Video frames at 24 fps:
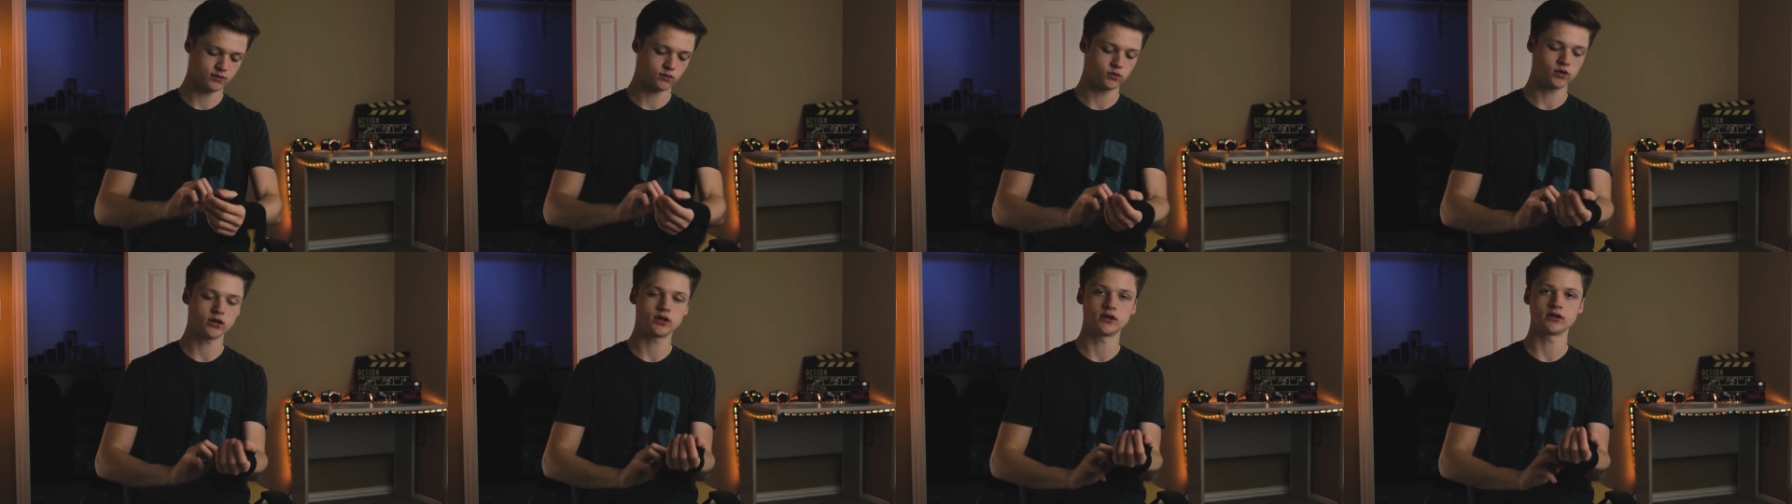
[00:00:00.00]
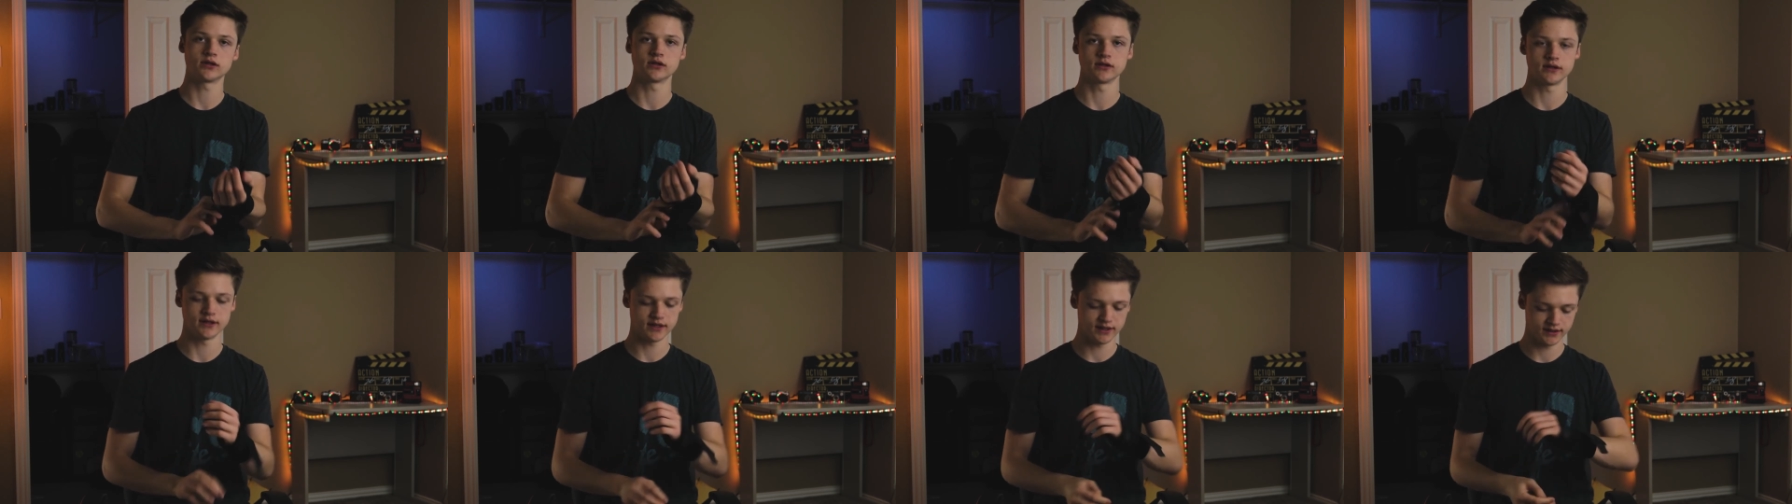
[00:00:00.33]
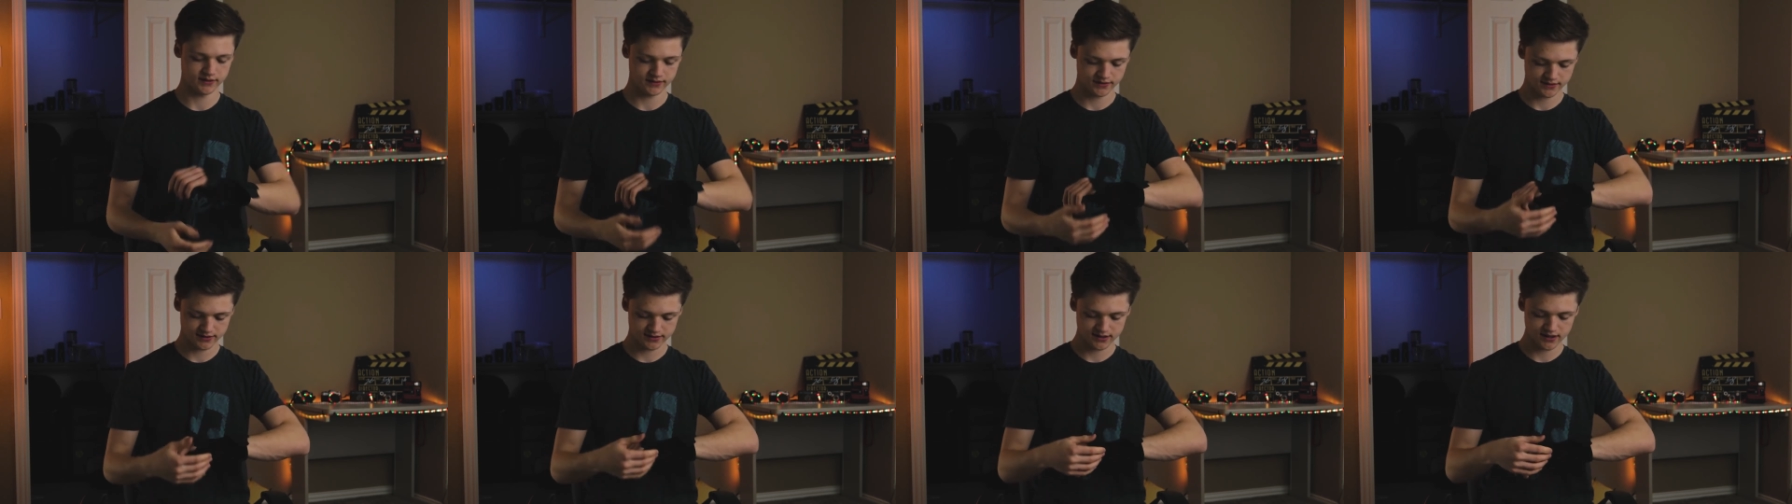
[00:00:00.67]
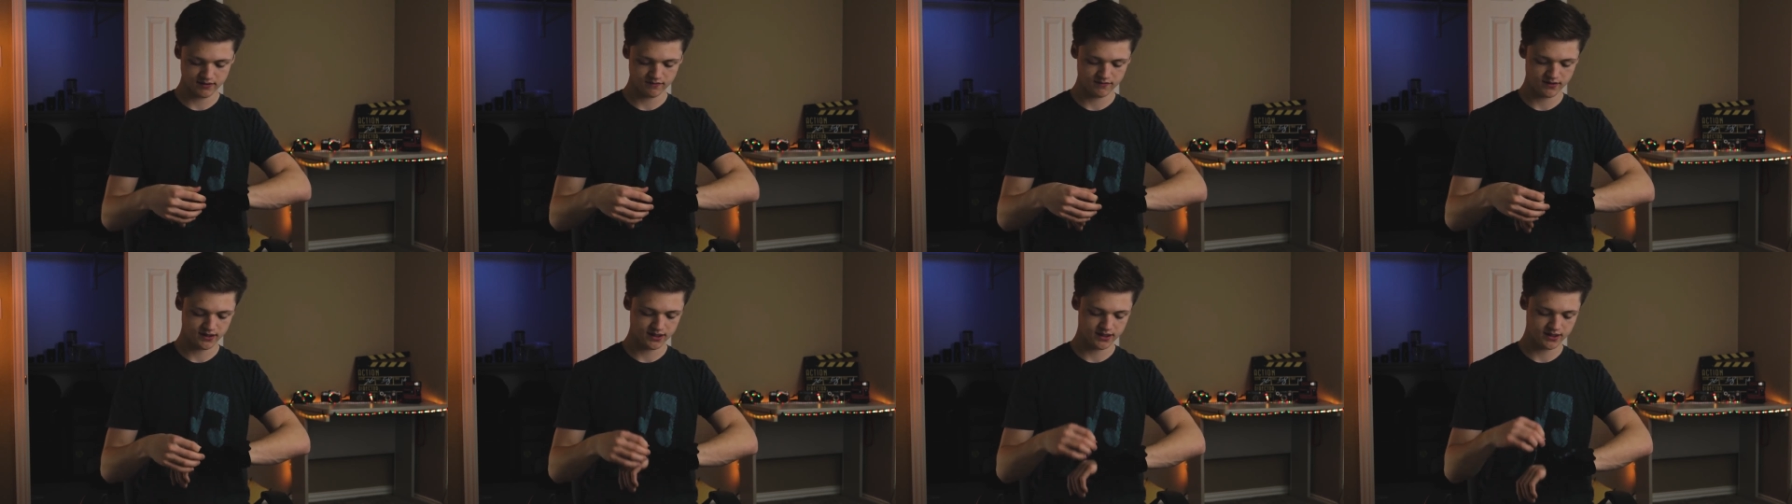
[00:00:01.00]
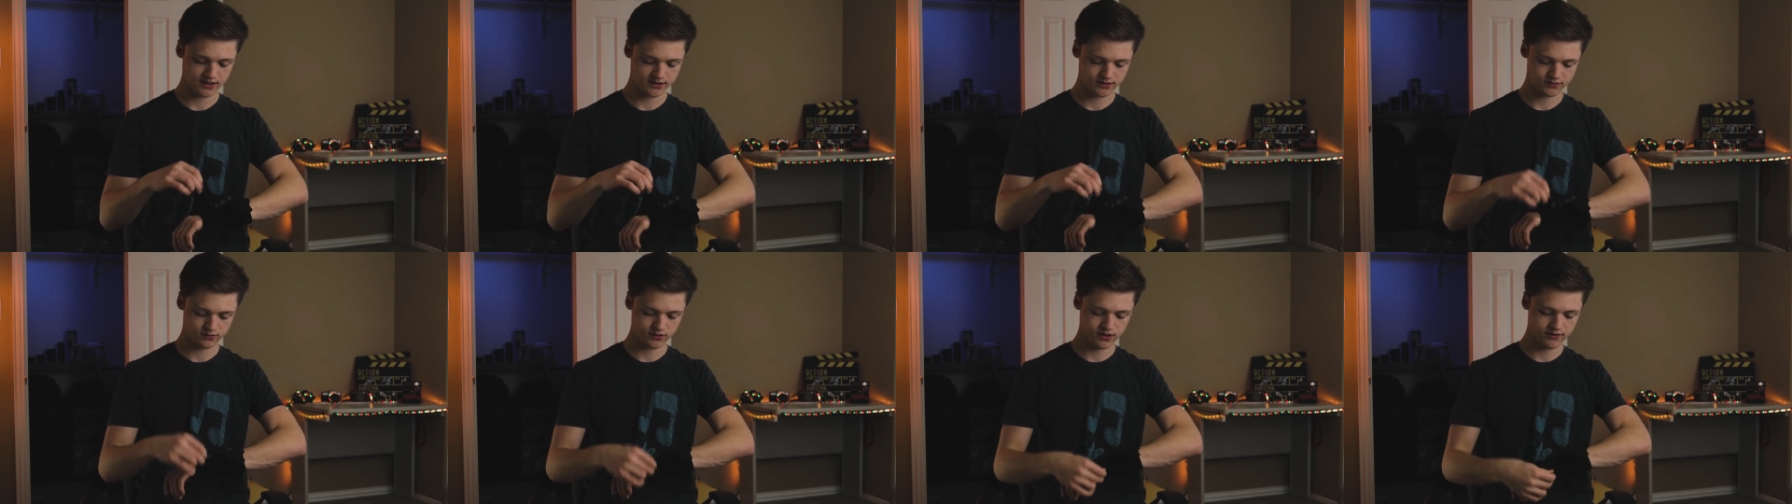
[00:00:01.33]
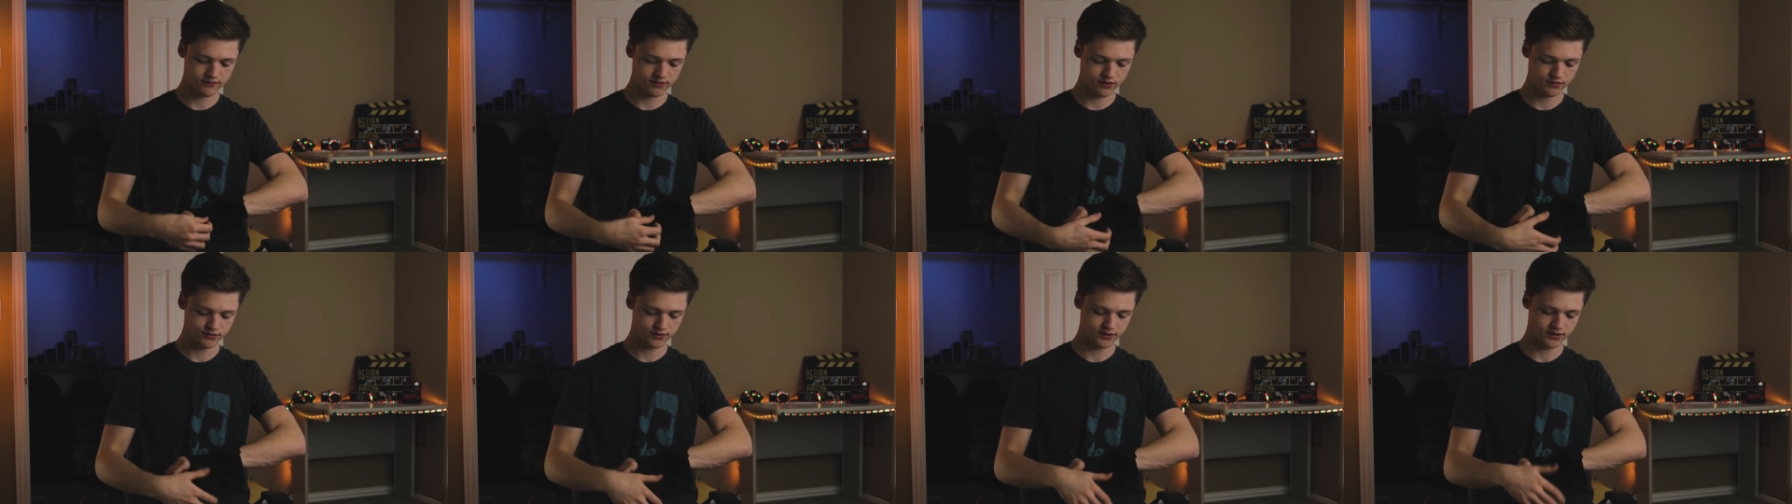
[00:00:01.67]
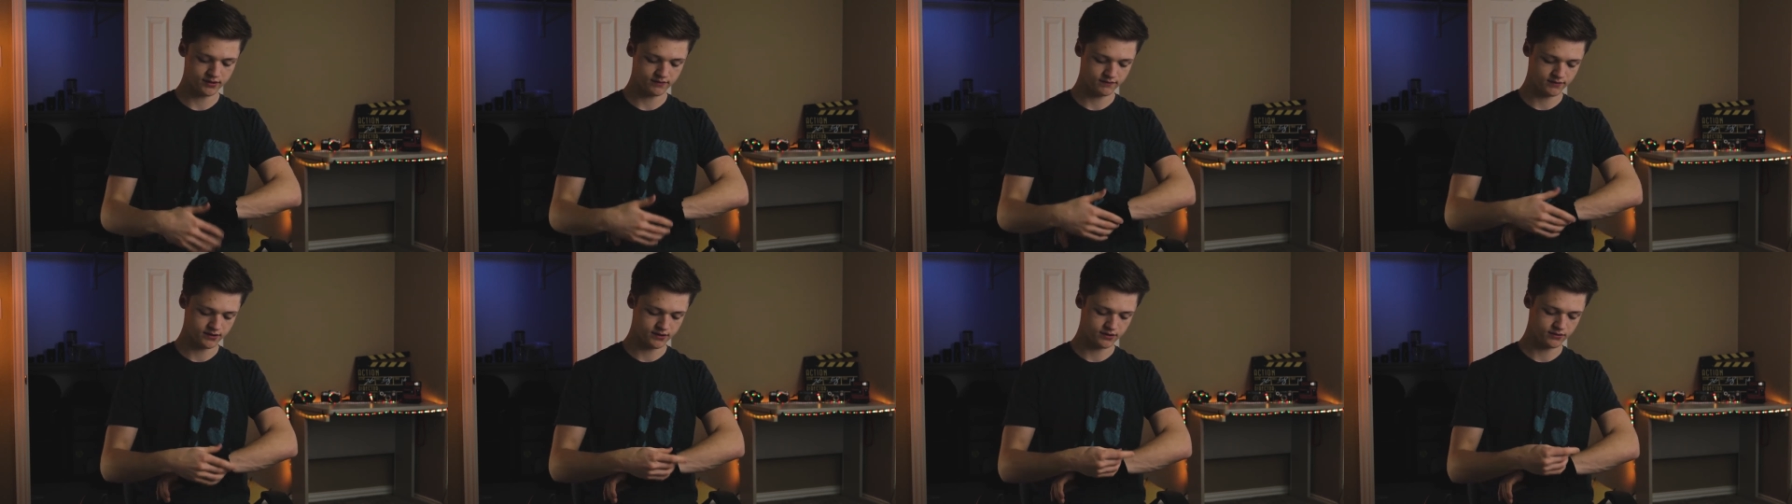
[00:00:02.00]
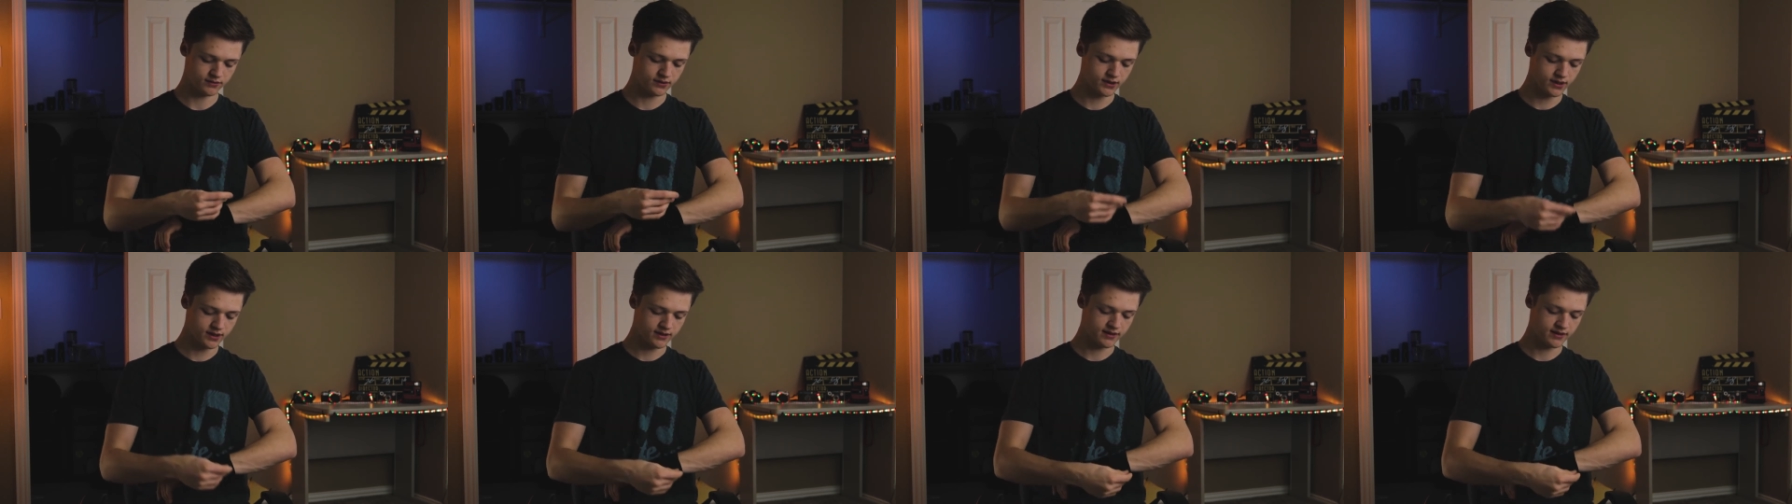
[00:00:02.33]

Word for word: Walgreens, CVS, wherever you live, you know,